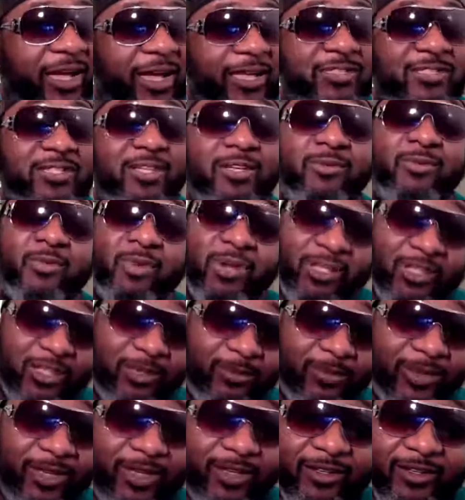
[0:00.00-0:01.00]
I said,
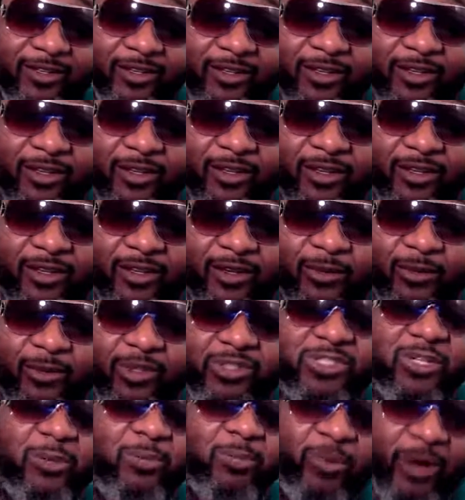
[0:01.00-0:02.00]
really, man?
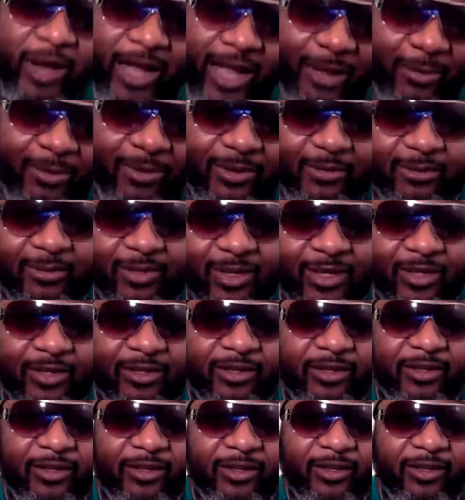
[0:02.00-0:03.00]
What's your problem, man?
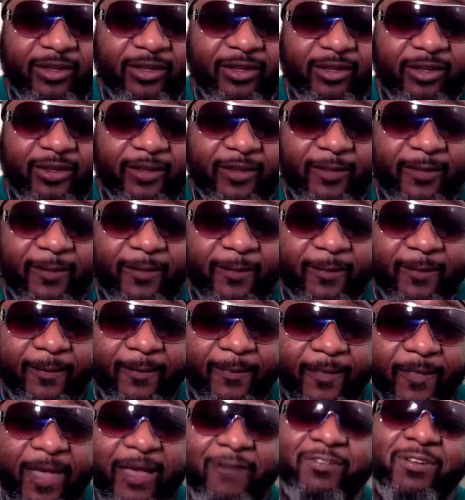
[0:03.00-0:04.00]

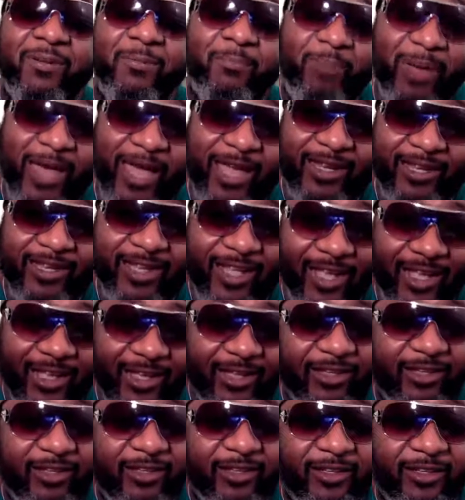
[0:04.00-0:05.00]
You having a bad
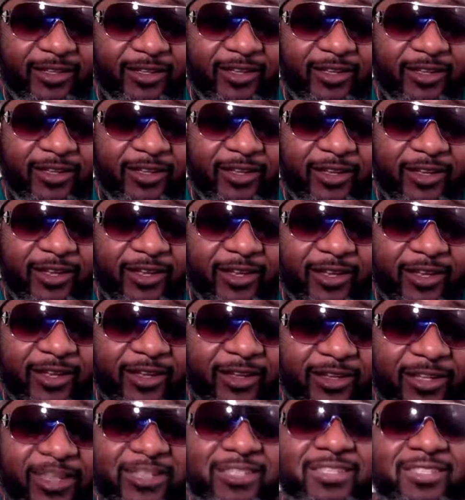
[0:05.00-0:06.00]
day?
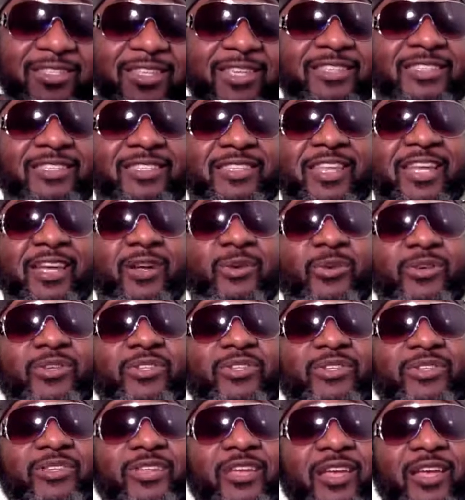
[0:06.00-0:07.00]
This thing
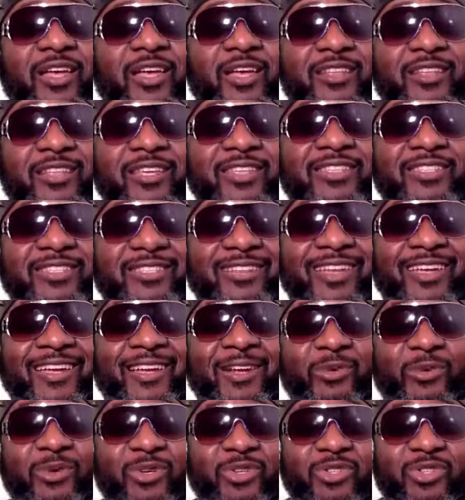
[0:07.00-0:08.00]
was
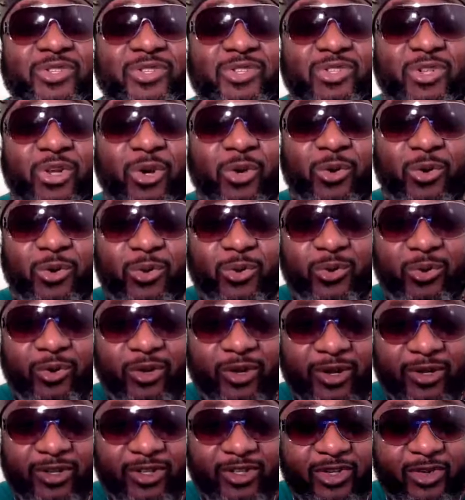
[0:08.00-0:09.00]

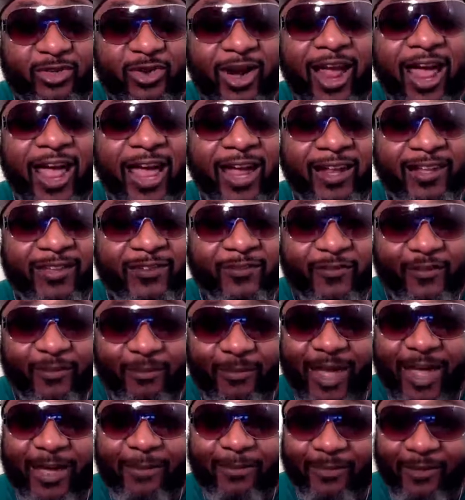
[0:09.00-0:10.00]
so trying
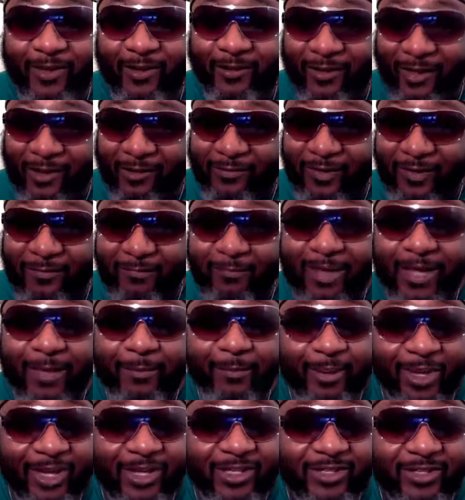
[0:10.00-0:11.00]
for my
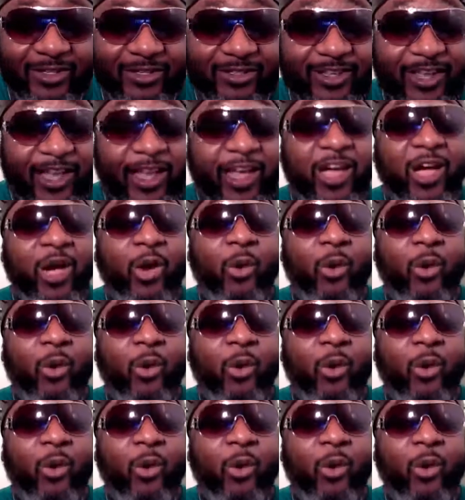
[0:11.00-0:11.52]
patience.